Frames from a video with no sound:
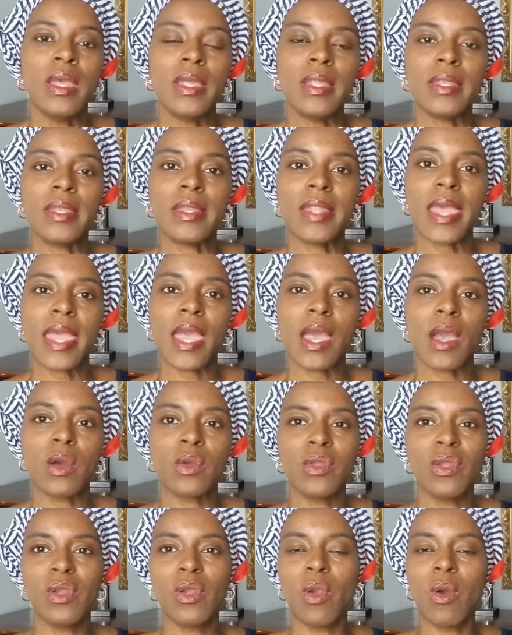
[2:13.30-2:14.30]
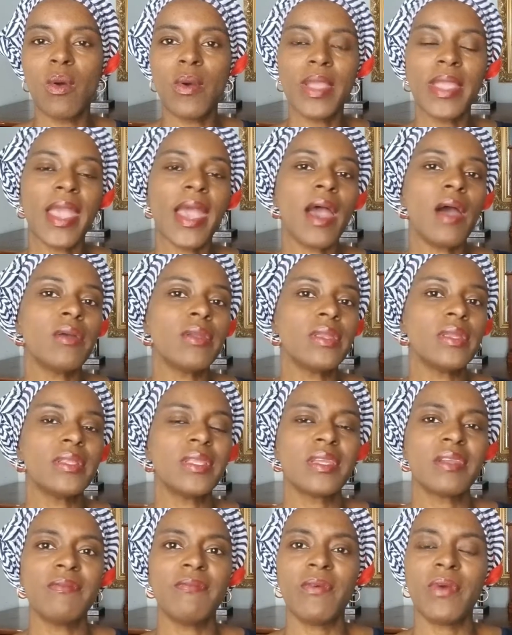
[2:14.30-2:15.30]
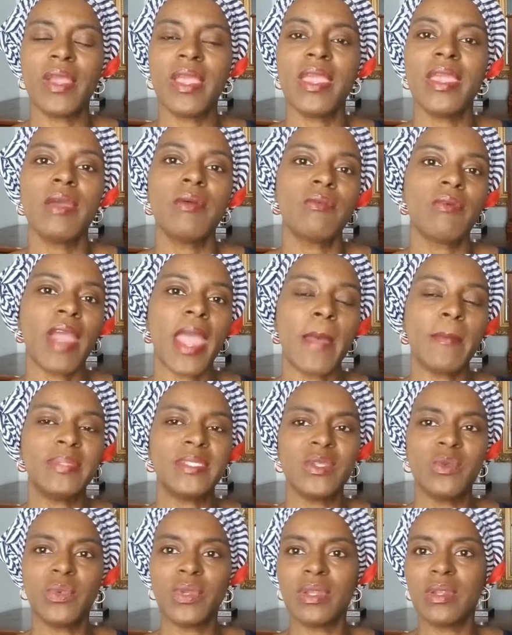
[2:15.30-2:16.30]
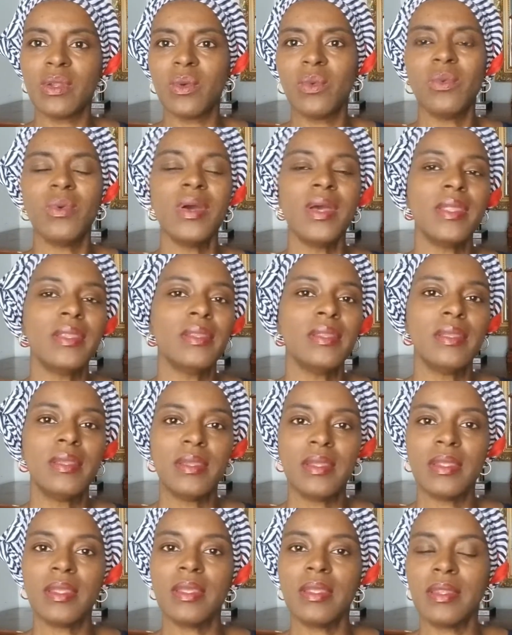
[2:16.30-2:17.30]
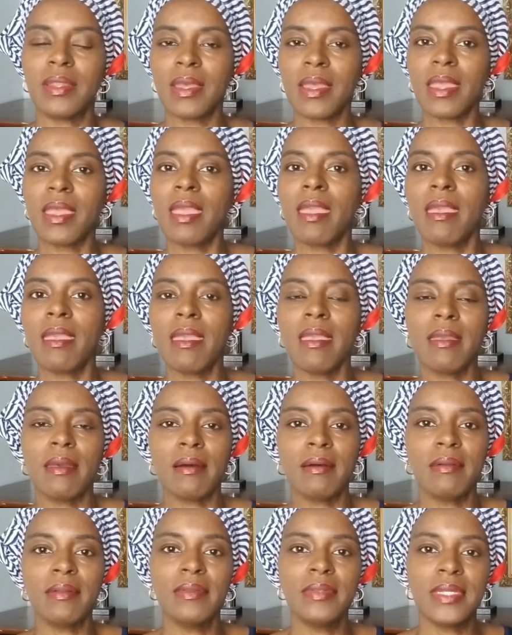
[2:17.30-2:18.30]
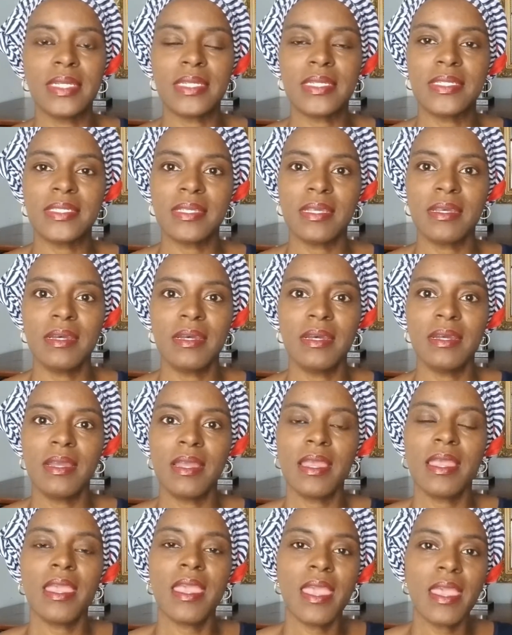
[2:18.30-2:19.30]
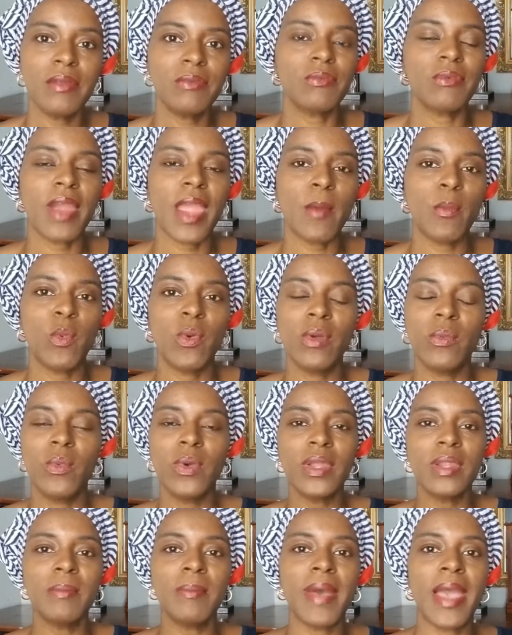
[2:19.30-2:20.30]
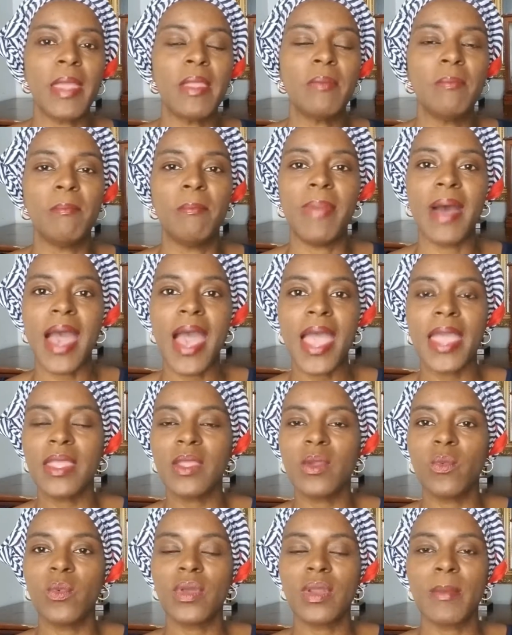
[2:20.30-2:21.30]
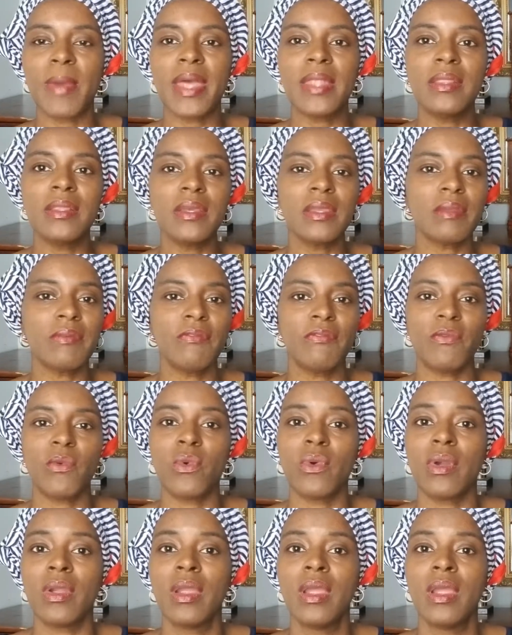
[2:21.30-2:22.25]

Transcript: now you're going out, you're looking for head wraps, and you want to know what in the hell is a head wrap? What am I buying? What am I looking for?